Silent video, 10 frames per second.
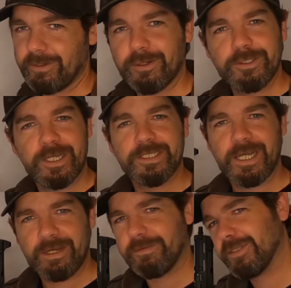I tend to
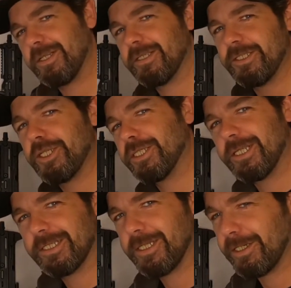have a slightly
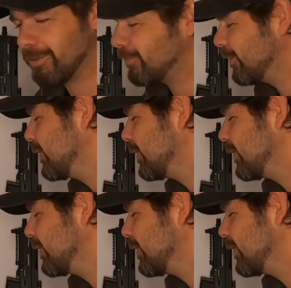gentler touch with